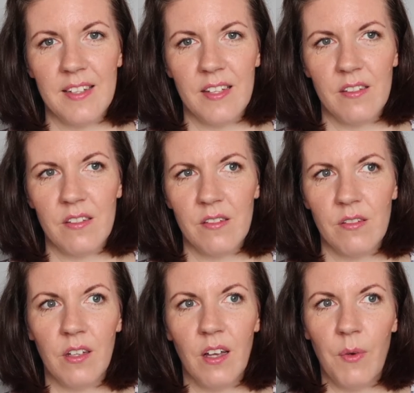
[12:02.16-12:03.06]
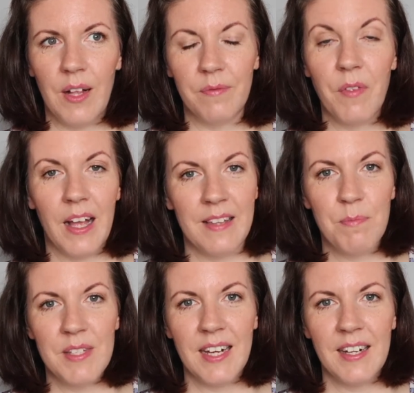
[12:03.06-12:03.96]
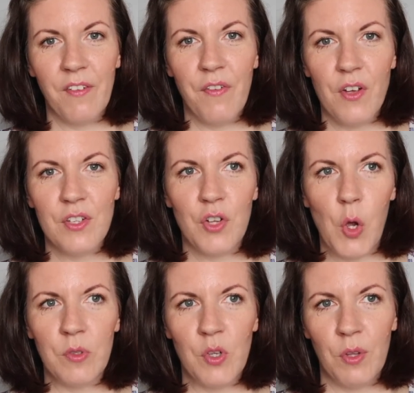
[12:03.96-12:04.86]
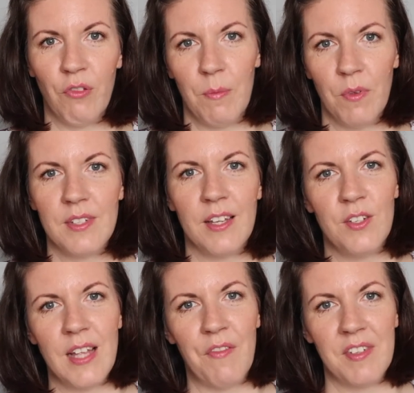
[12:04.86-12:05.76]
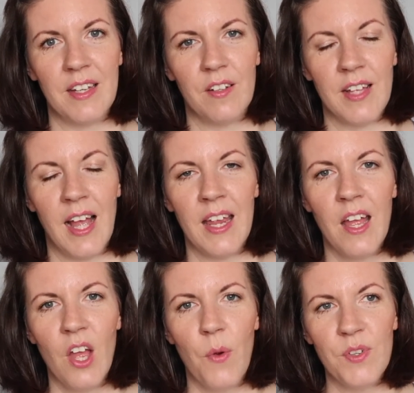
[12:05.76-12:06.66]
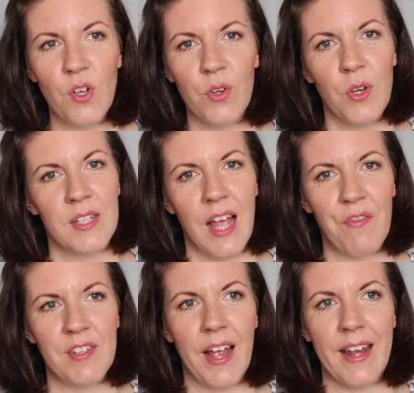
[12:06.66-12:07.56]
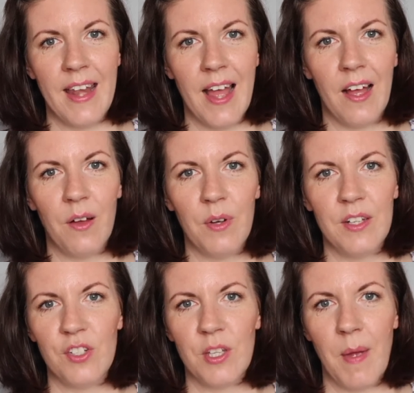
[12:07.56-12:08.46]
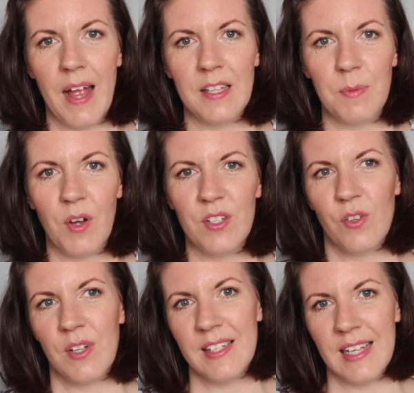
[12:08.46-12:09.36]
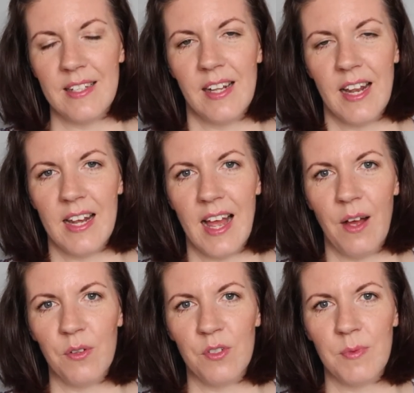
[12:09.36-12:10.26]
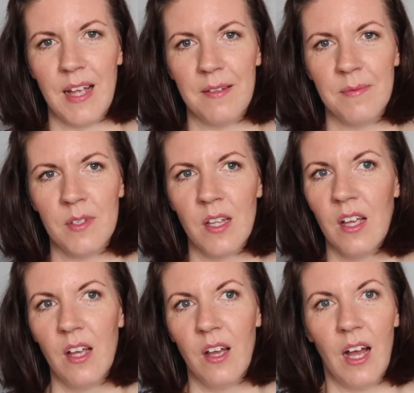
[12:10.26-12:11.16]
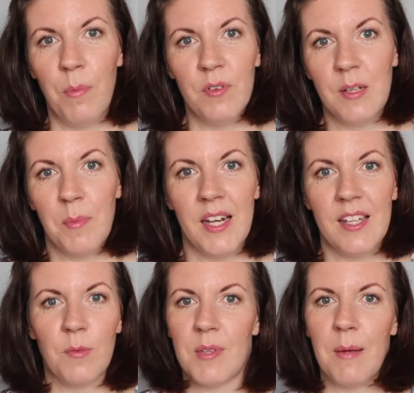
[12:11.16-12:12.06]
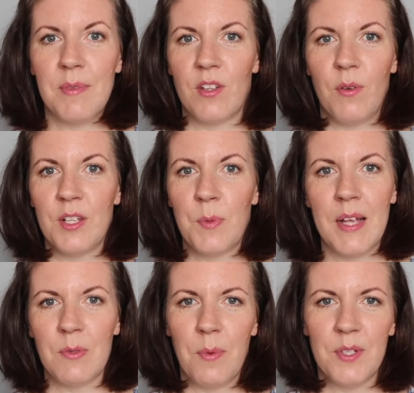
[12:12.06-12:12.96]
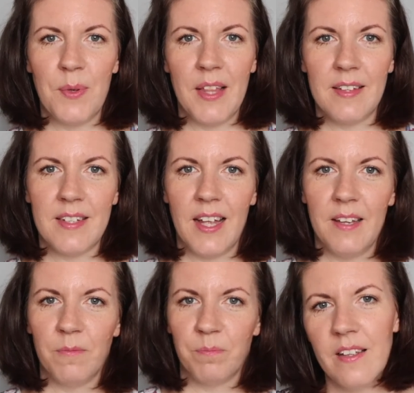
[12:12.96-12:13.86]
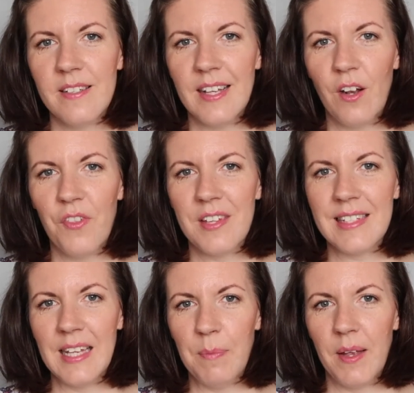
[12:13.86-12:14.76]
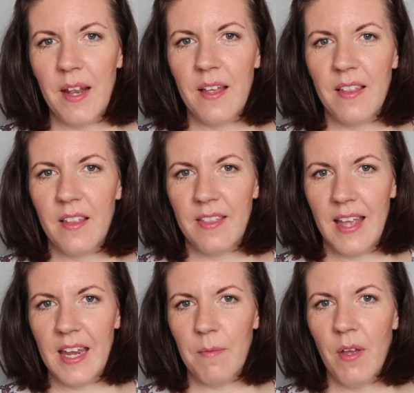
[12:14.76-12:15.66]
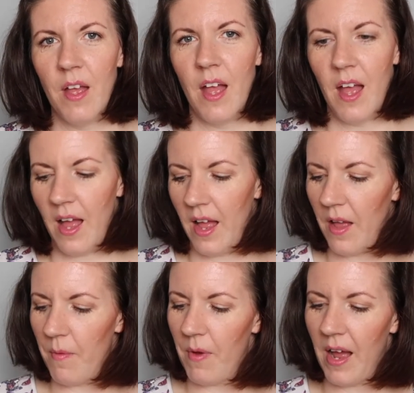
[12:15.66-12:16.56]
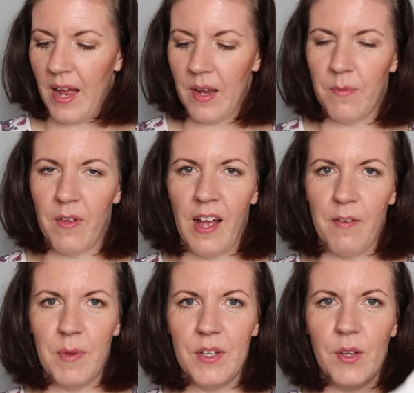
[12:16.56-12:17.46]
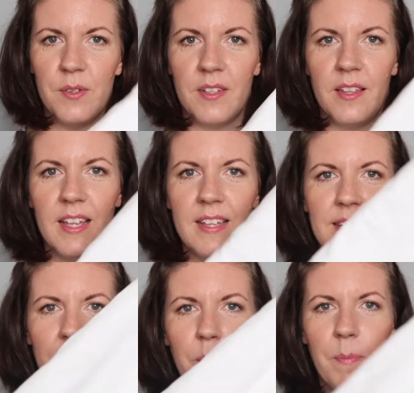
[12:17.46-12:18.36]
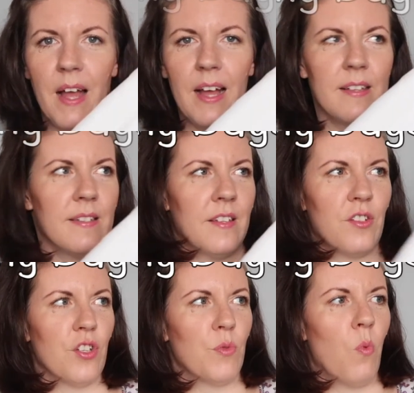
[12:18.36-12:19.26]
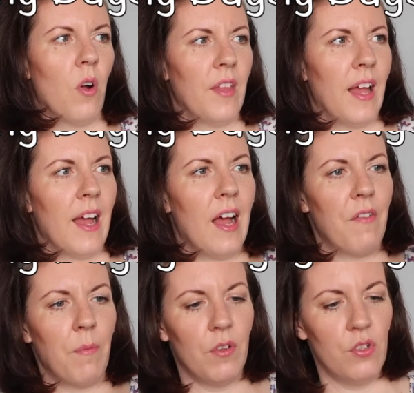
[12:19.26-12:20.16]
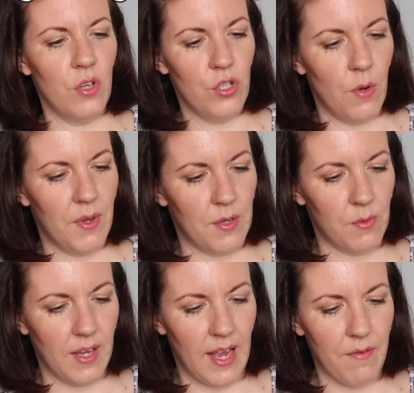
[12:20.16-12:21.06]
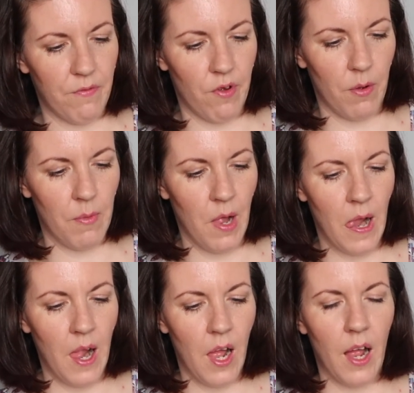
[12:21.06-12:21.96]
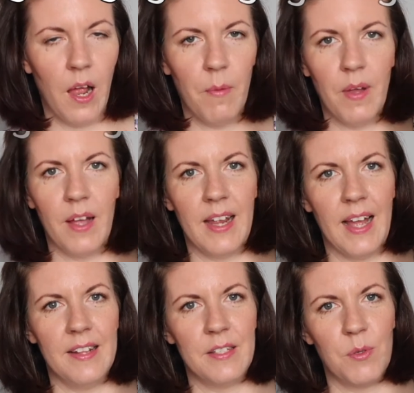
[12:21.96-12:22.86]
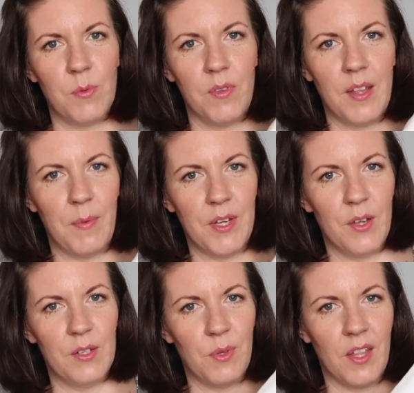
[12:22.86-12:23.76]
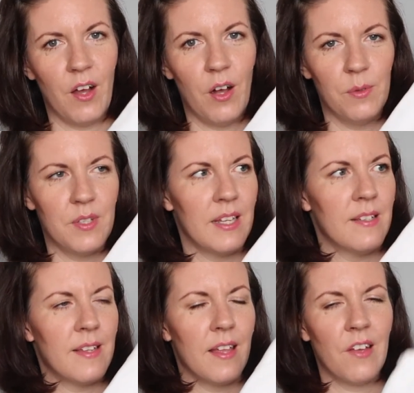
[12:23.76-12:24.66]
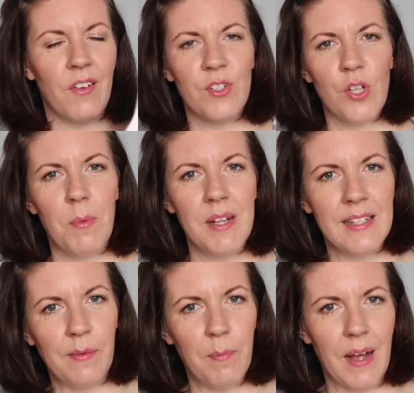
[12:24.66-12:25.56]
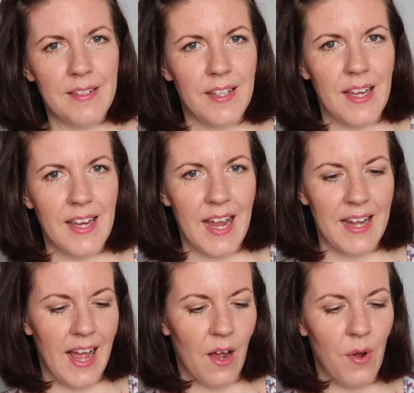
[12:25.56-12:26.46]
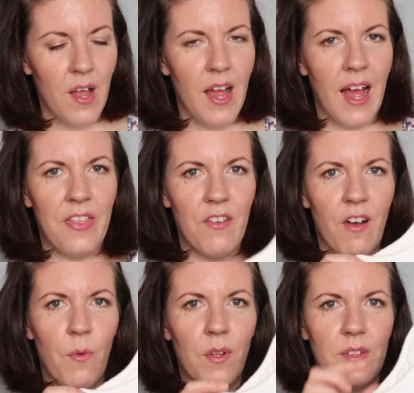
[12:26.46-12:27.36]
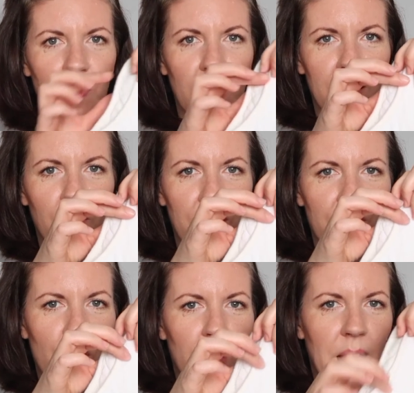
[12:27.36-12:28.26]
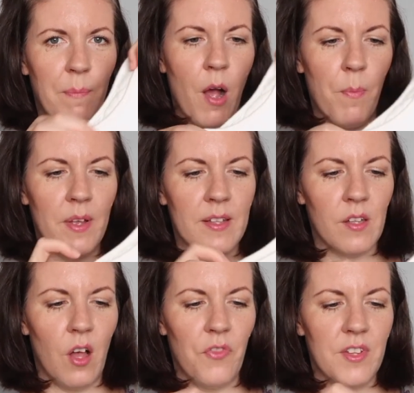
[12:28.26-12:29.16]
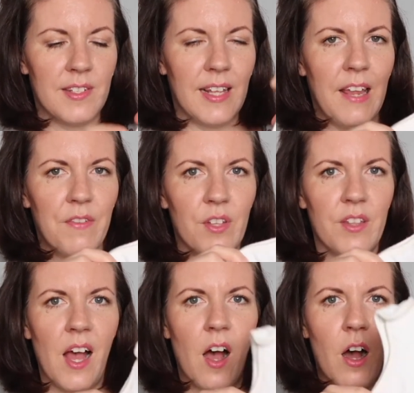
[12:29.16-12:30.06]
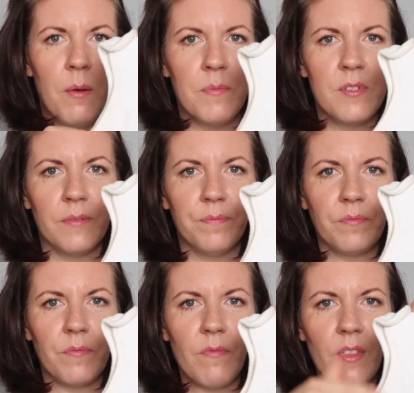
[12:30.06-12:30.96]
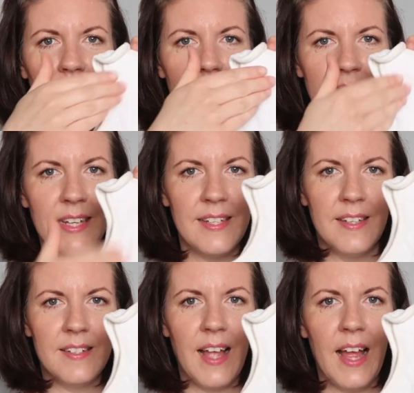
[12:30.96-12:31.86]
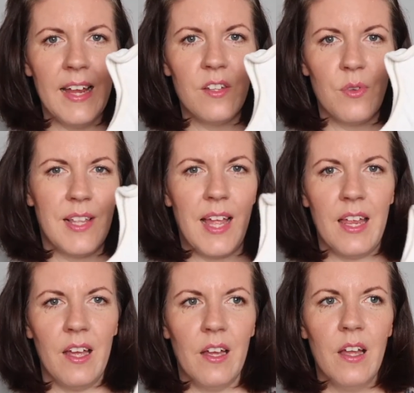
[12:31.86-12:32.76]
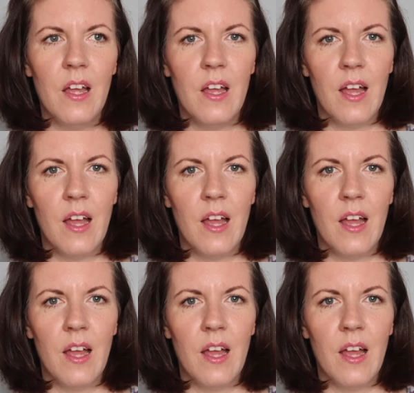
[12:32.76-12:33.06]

since, well, particularly the first 2 or 3 months, I used it every single day. We don't use it every day now, it just depends, because it's only sitting in it now, and sometimes I put him in it, sometimes I don't. It depends what we're doing that day. Still on the sleeping theme, I have been using the sleeping bags. This is just one that I have. I'm not too sure where this one came from. Again, this is one that we use with our oldest. There are so many sleeping bags that you can get now, and there are ones where they've got like poppers on the sleeve so their arms sit inside, so it's like a